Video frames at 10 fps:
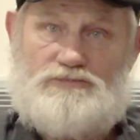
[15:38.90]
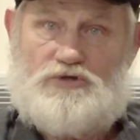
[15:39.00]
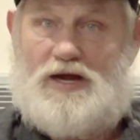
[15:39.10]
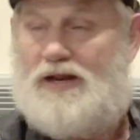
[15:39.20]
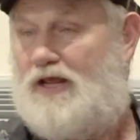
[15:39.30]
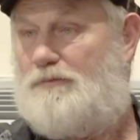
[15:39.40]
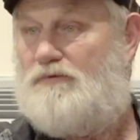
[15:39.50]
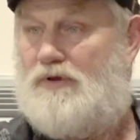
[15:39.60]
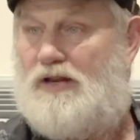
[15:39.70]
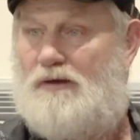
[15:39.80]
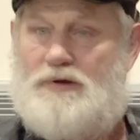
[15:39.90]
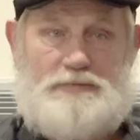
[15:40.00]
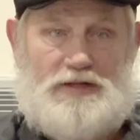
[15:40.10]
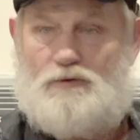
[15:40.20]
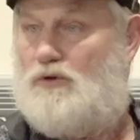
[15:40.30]
try to help if they let me,
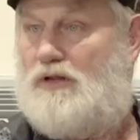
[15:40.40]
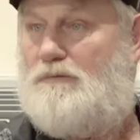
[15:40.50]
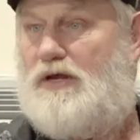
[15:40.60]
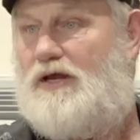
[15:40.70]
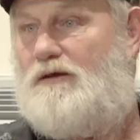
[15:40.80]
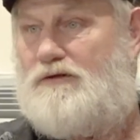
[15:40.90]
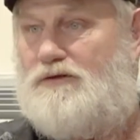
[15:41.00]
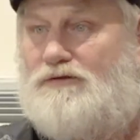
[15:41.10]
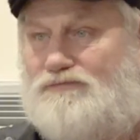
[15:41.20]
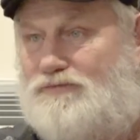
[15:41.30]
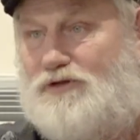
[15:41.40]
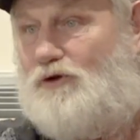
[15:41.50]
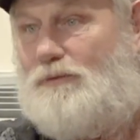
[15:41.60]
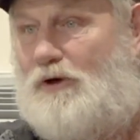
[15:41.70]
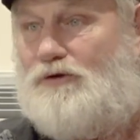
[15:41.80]
but they wouldn't let me help because
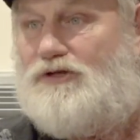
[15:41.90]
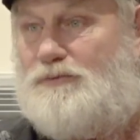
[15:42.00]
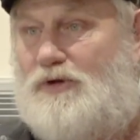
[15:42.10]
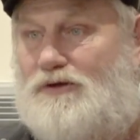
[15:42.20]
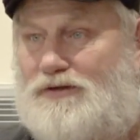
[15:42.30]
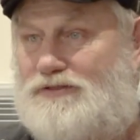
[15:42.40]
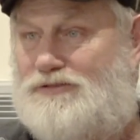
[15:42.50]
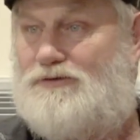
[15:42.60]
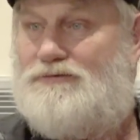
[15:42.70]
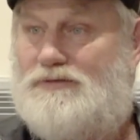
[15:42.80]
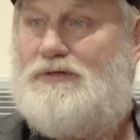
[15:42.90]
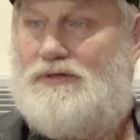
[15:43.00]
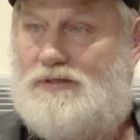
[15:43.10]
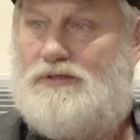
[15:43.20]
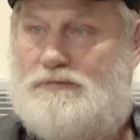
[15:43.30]
I'm on disability. So
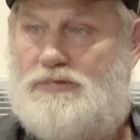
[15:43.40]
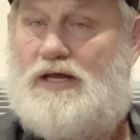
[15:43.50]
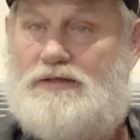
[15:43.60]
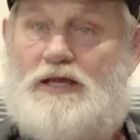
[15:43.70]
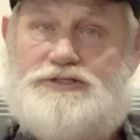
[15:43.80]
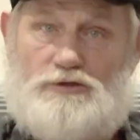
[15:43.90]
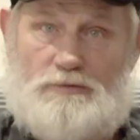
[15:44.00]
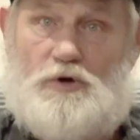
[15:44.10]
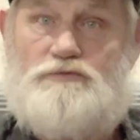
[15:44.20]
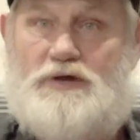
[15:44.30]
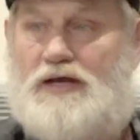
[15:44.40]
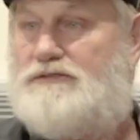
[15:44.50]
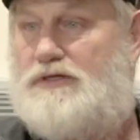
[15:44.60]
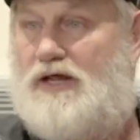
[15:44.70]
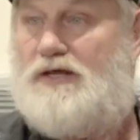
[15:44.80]
but I still come over here
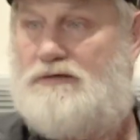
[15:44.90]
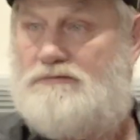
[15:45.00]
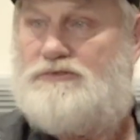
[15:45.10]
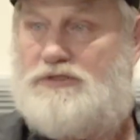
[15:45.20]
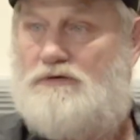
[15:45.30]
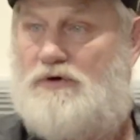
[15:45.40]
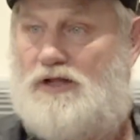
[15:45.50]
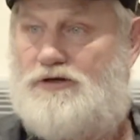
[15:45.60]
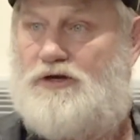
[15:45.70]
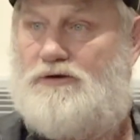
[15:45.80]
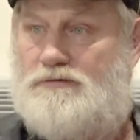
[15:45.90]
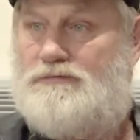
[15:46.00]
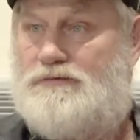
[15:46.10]
as a day, still volunteer,